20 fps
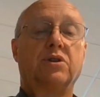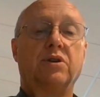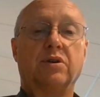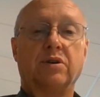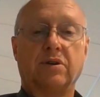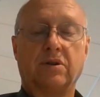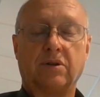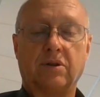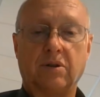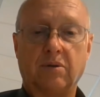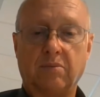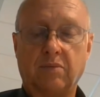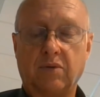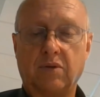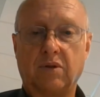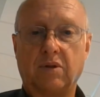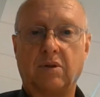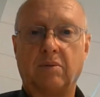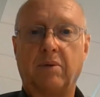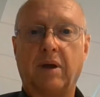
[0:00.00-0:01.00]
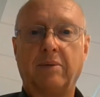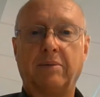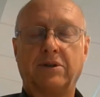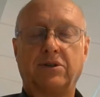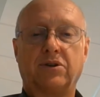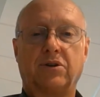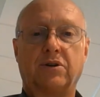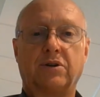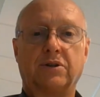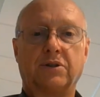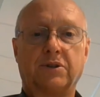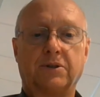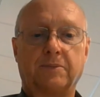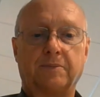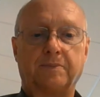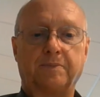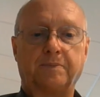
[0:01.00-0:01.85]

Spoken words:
the baby church.